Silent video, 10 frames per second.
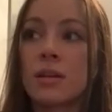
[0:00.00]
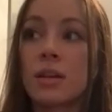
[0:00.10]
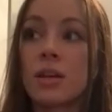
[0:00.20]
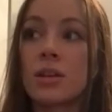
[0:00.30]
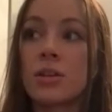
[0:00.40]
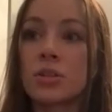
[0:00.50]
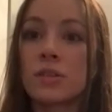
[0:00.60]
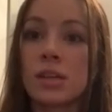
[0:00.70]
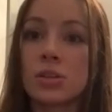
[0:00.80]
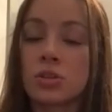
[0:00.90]
either
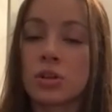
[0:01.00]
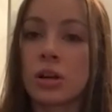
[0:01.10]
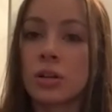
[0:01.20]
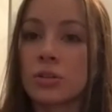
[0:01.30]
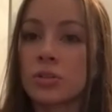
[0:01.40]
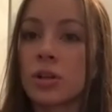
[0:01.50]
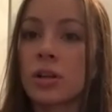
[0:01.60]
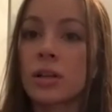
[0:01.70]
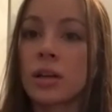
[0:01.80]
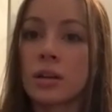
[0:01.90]
just as strong or
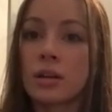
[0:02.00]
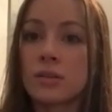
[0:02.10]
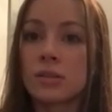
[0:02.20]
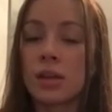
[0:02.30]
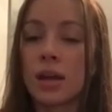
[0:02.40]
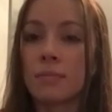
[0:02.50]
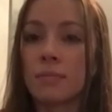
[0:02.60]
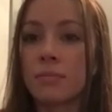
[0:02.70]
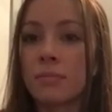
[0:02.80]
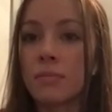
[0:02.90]
stronger because
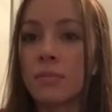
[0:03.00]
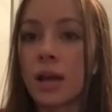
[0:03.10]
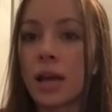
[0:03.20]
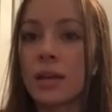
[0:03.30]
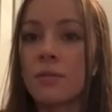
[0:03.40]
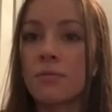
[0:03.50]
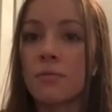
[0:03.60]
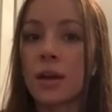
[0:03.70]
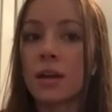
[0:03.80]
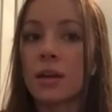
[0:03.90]
I'm going
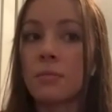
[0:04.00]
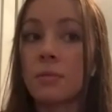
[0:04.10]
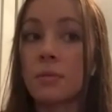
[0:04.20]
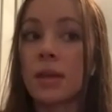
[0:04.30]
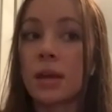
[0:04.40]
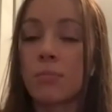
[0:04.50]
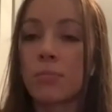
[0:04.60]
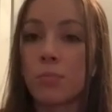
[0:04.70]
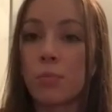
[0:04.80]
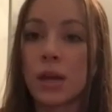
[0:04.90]
to be like
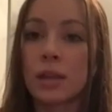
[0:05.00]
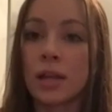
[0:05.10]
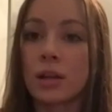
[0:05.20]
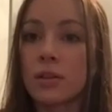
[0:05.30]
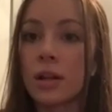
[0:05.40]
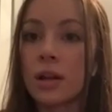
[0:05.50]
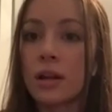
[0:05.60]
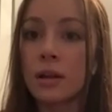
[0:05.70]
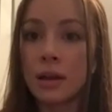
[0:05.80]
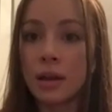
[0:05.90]
way lighter than
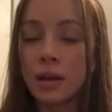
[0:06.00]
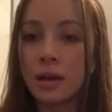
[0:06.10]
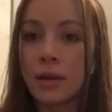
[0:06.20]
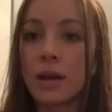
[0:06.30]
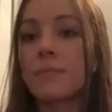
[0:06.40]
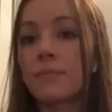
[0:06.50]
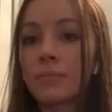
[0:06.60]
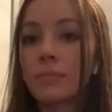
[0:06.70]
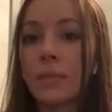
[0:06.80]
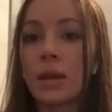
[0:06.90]
her.
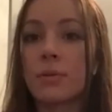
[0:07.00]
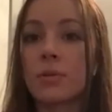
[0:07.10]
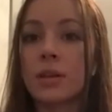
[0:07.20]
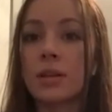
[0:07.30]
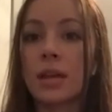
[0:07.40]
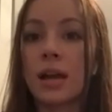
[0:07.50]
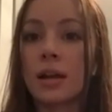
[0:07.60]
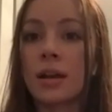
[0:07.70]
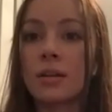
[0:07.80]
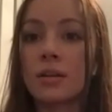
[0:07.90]
My opponent
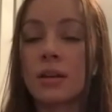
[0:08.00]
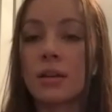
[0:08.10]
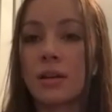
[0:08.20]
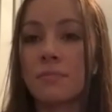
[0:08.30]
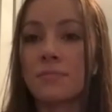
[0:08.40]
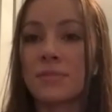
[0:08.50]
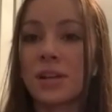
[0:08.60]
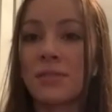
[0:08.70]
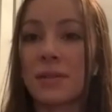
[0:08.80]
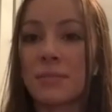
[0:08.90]
Ayaka, I'm
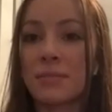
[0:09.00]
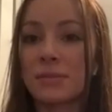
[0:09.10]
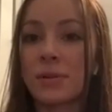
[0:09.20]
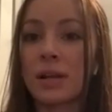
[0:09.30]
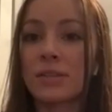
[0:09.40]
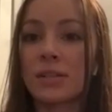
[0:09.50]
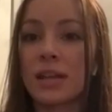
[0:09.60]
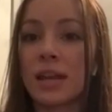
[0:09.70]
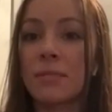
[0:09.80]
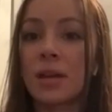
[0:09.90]
sorry if I mispronounced her
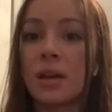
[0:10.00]
name,